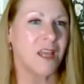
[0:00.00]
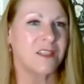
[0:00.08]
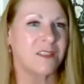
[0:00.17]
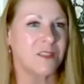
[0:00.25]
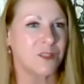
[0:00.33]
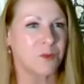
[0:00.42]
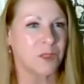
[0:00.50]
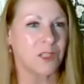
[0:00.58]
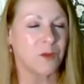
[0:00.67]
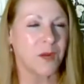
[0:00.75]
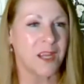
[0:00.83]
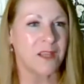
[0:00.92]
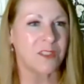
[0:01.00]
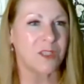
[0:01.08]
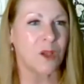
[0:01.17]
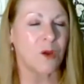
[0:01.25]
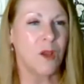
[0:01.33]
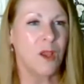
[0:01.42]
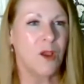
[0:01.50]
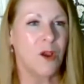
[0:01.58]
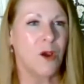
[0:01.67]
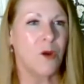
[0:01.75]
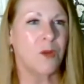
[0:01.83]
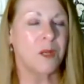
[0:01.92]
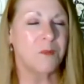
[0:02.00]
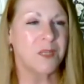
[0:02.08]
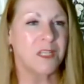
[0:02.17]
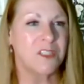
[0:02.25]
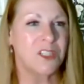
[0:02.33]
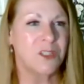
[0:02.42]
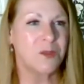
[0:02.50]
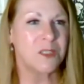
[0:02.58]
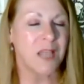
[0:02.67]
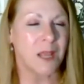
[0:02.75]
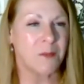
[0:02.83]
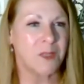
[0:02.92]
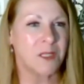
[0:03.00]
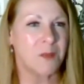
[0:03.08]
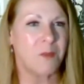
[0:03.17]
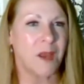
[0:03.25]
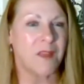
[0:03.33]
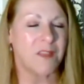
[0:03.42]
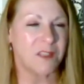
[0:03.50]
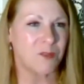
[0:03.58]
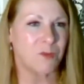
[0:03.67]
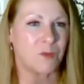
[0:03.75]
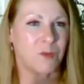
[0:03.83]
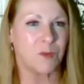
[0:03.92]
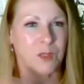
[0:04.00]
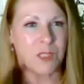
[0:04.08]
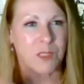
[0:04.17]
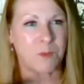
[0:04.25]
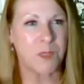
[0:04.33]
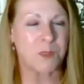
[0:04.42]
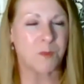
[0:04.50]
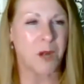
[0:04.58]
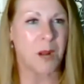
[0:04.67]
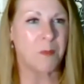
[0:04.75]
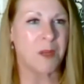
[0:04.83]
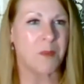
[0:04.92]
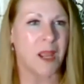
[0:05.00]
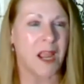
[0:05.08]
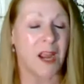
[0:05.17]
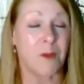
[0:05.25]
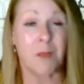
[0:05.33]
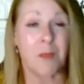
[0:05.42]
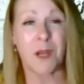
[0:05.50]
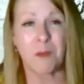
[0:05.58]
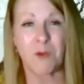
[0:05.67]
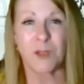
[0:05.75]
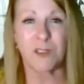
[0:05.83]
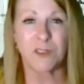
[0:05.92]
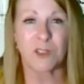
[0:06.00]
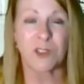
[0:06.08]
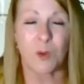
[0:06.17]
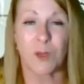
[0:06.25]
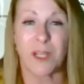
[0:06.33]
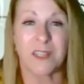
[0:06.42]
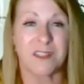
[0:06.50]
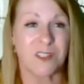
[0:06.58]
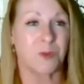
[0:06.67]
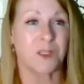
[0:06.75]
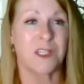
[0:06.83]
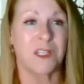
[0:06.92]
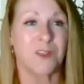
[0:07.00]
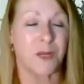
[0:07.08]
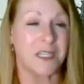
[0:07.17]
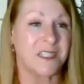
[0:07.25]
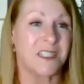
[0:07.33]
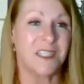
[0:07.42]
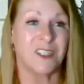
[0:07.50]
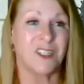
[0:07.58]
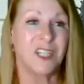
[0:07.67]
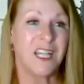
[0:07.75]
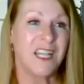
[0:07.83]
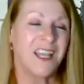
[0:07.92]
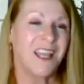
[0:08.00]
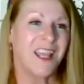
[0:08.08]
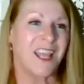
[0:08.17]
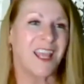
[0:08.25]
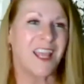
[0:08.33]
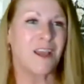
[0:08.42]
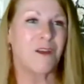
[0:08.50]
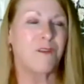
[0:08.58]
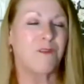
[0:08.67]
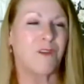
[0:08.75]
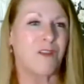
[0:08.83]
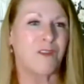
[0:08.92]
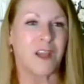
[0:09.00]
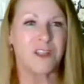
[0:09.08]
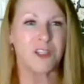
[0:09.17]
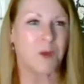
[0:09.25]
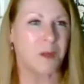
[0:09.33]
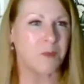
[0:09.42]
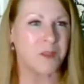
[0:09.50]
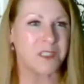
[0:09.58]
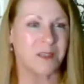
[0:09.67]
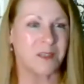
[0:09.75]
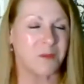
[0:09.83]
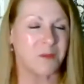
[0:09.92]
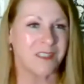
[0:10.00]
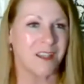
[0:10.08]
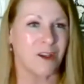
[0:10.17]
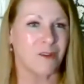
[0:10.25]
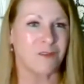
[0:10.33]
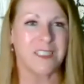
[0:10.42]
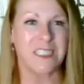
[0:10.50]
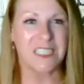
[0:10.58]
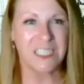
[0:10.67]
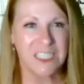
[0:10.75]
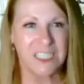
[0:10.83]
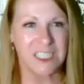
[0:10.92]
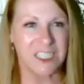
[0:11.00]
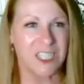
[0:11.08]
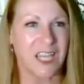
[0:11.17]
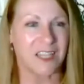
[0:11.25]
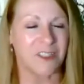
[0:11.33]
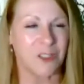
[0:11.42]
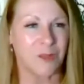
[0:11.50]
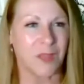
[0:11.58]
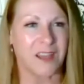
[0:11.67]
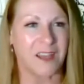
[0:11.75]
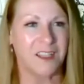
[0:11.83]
this is really great. So what I'm going to do is I'm going to buy this this piece of property in my IRA, but I'm a realtor, so I'll get this really great deal if I just write up the deal myself. Or you can't do that.